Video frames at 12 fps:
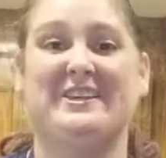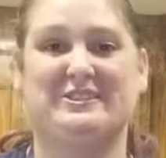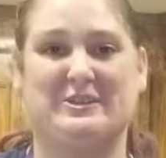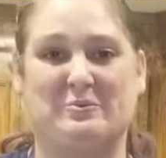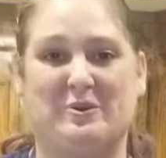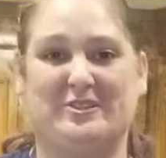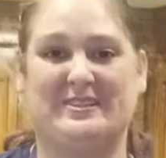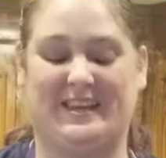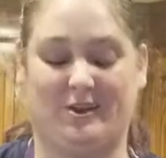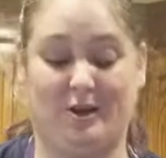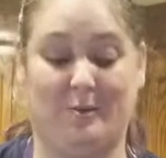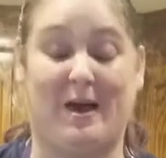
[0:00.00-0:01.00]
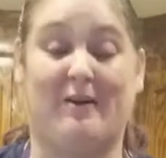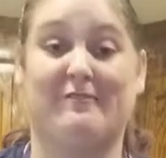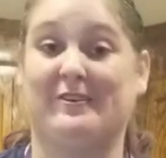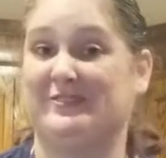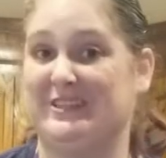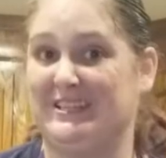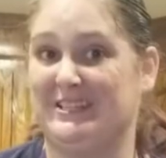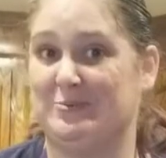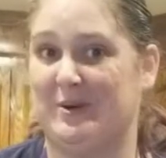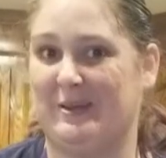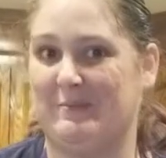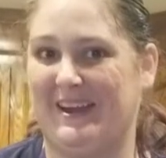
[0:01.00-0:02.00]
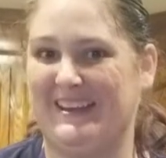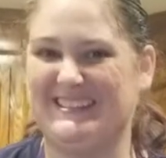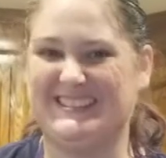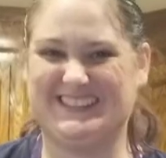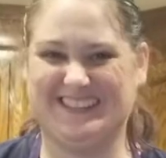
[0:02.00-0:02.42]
So we'll see you in about 15 to 20 minutes.